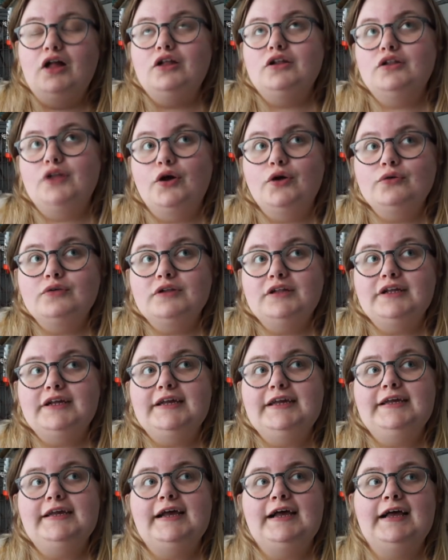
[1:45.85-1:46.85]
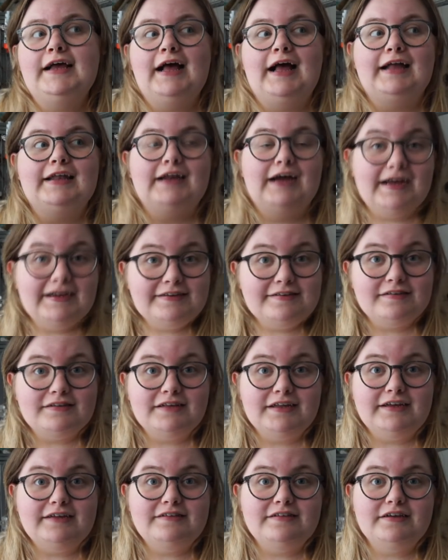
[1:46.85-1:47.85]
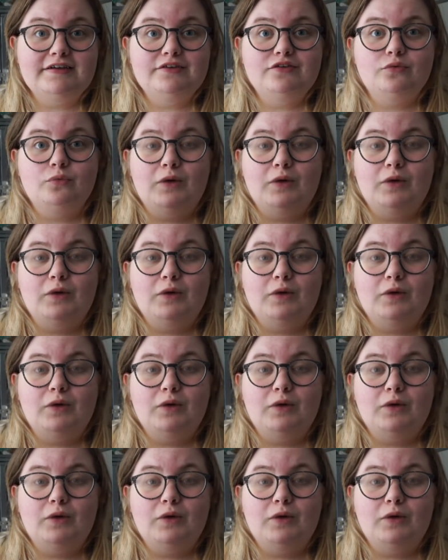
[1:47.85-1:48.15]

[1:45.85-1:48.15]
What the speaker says: lonely and isolated